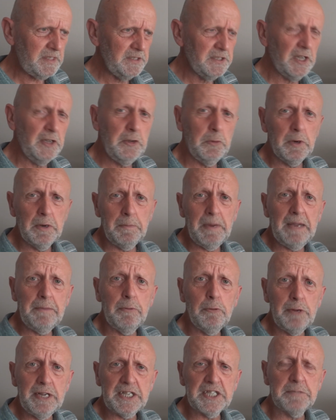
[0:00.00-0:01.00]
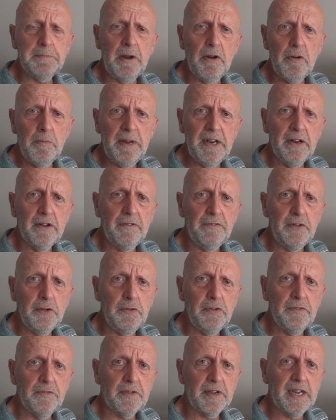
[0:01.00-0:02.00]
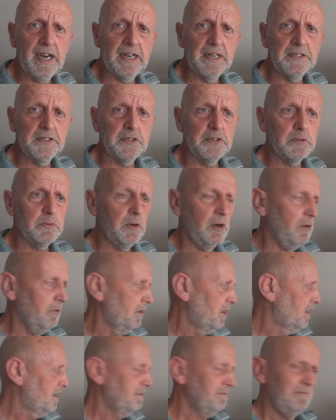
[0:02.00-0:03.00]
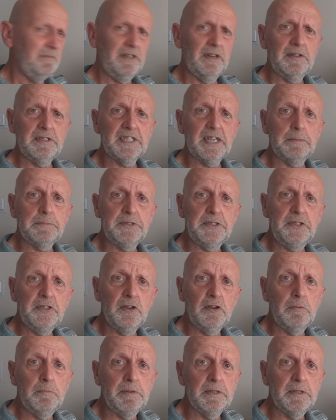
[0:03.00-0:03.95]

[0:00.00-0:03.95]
So you want to maybe experiment a few different colours as well you know, it's up to you.